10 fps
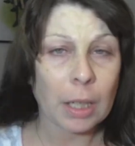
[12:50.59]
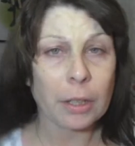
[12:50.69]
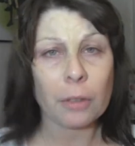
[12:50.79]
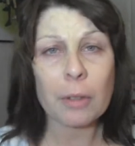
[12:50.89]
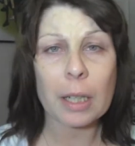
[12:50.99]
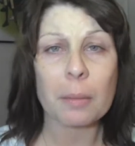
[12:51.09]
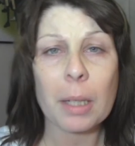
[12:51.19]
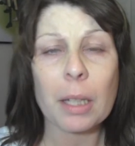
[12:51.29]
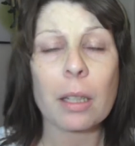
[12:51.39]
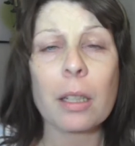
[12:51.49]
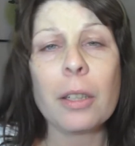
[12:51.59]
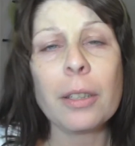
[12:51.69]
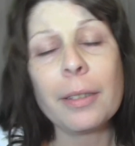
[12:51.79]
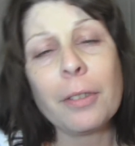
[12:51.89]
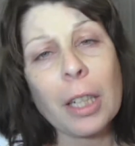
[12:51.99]
I do recommend The
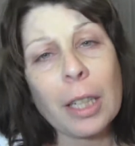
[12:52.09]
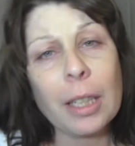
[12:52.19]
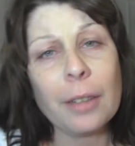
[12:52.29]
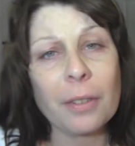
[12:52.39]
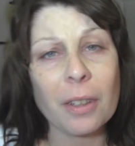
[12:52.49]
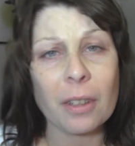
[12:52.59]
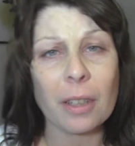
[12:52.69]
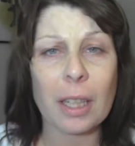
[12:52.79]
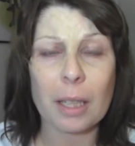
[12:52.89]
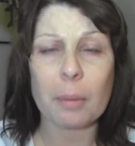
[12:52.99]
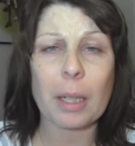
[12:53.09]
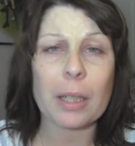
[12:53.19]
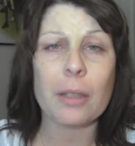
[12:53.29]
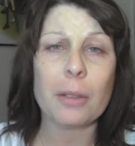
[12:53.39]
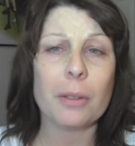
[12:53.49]
Curse of Chucky for
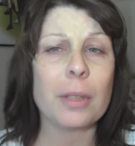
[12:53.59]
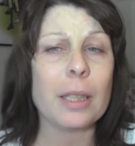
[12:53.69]
anybody who